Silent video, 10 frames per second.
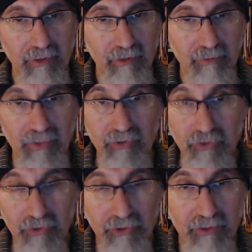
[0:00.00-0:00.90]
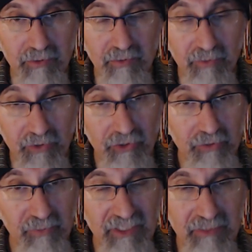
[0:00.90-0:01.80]
because you should you
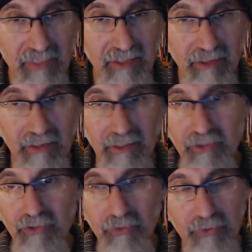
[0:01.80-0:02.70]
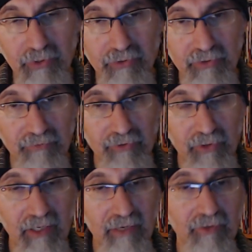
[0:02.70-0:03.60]
should be spending the next two years of your
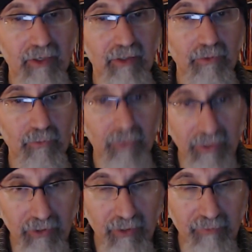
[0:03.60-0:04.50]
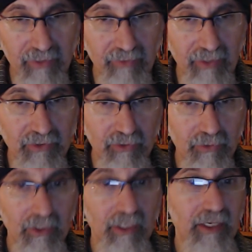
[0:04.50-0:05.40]
life when you come out of high
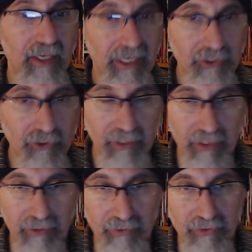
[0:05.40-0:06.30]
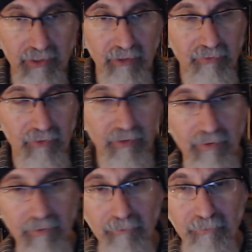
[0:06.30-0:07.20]
school educating yourself
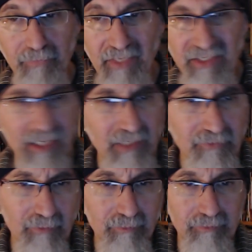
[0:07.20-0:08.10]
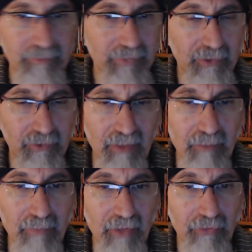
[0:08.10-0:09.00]
aside from you know a
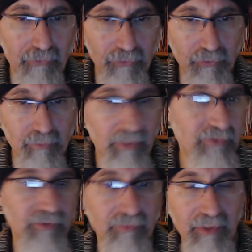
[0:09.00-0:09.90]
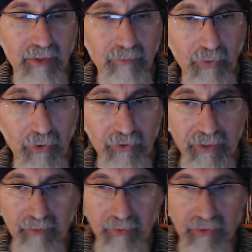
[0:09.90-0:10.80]
month or two months of
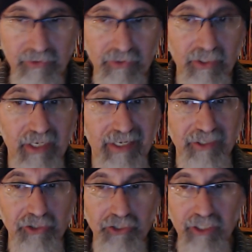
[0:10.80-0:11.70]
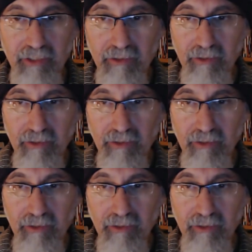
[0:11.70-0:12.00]
partying because you just got out of jail